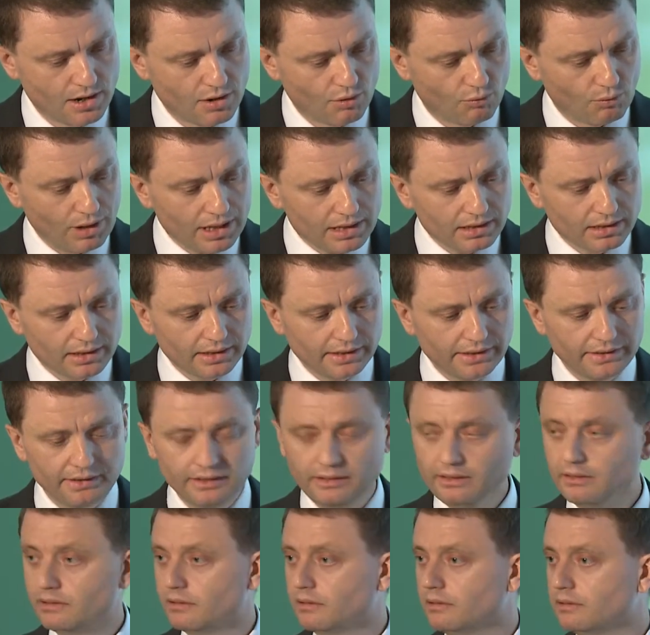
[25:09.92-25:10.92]
One
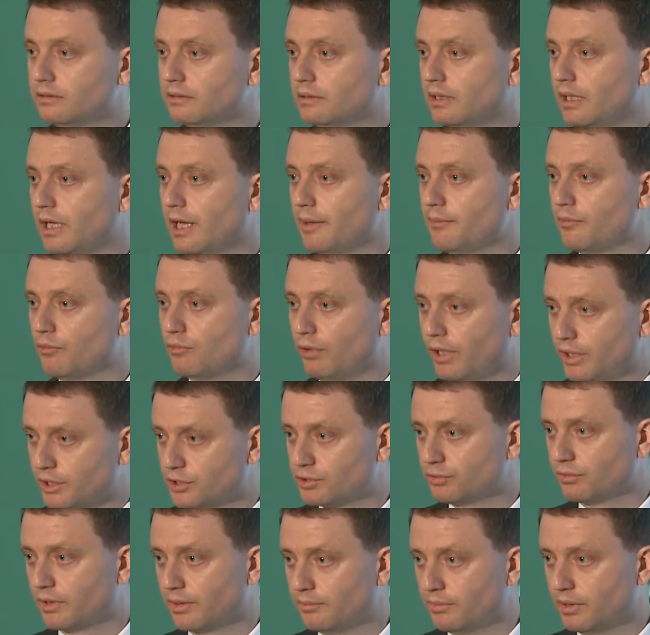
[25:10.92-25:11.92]
day, I'm quite
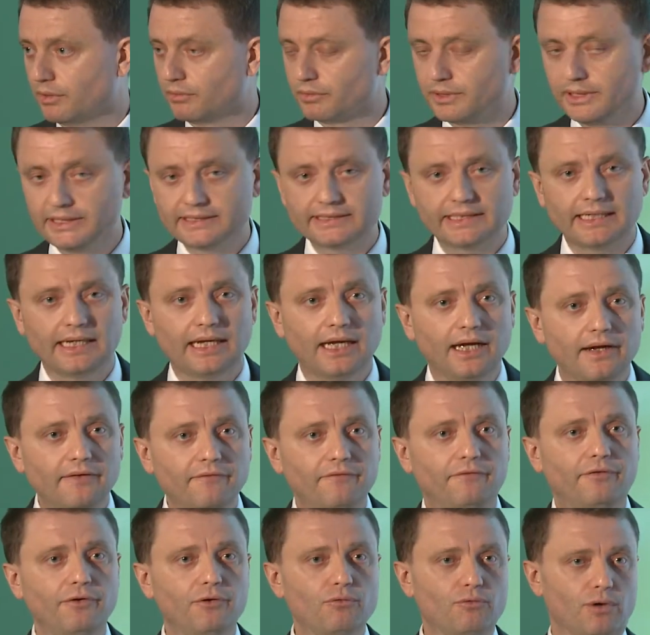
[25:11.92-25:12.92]
sure about this,
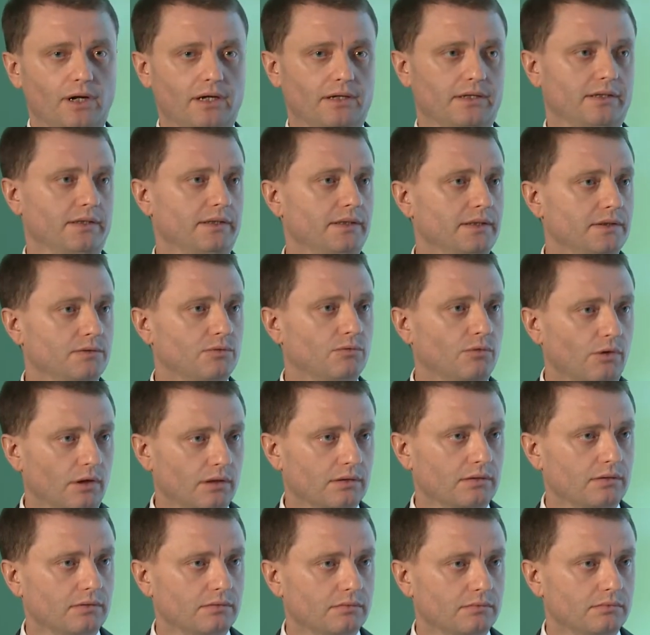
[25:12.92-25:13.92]
everyone in this
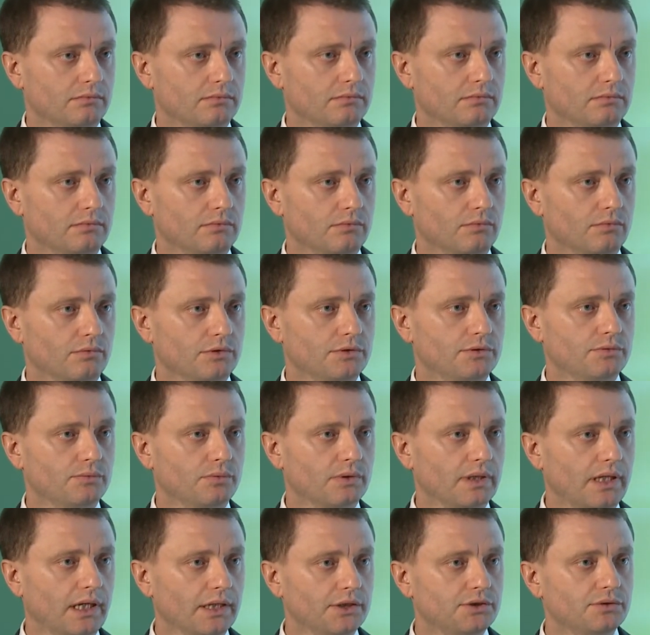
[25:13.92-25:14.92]
world which
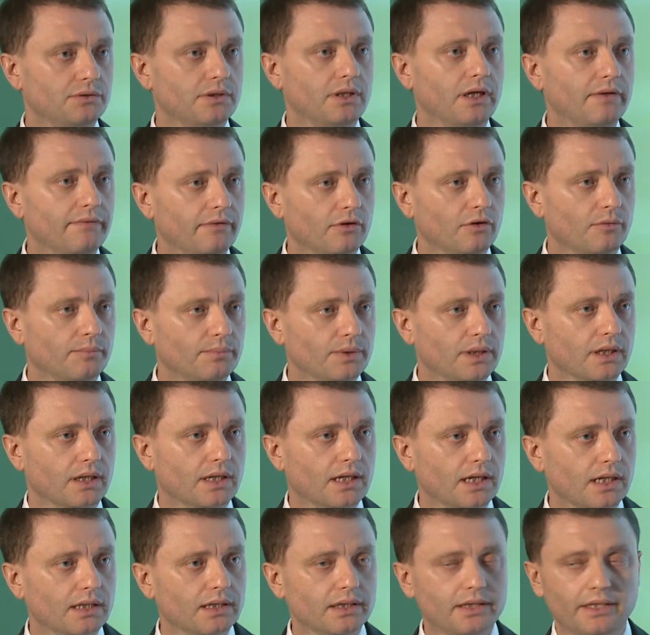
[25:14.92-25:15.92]
would like to develop the
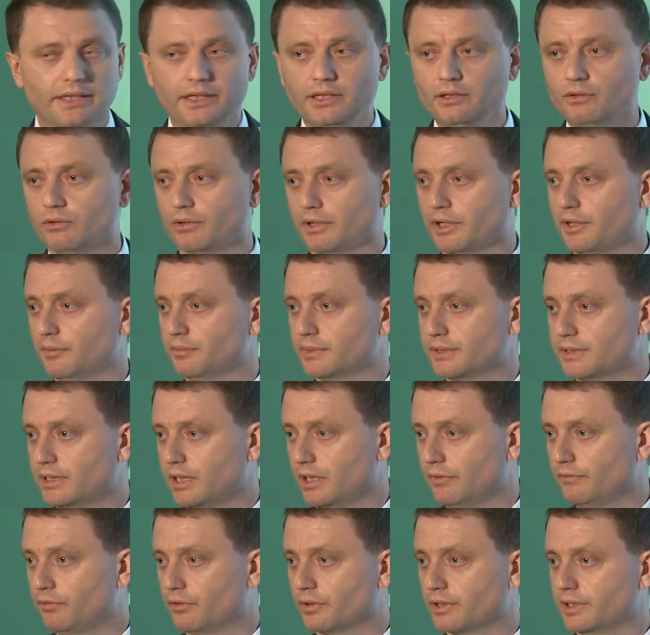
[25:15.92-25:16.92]
country or
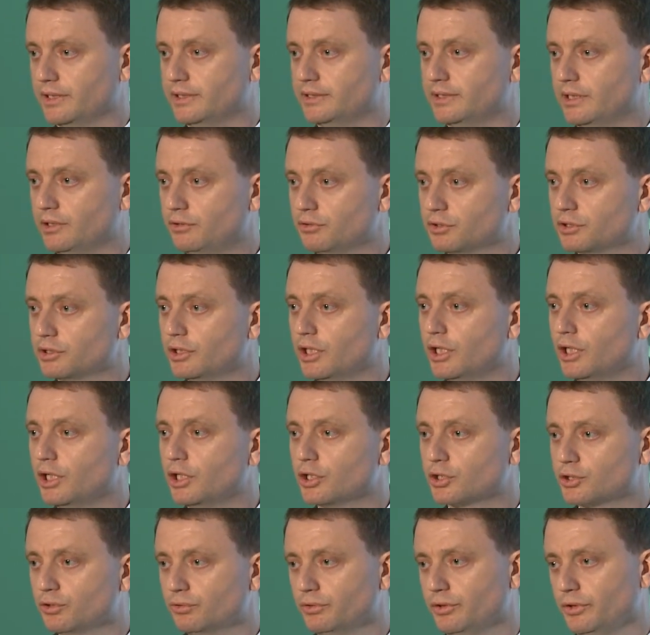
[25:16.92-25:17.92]
himself or the institution
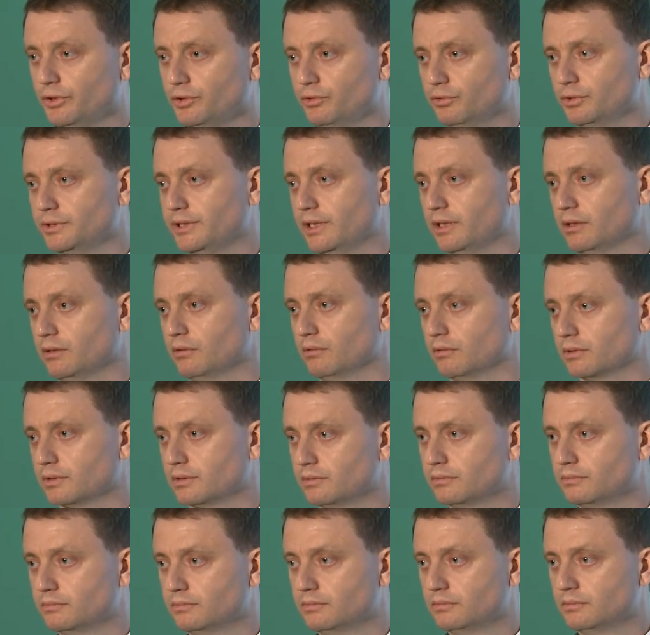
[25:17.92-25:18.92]
should use the tools.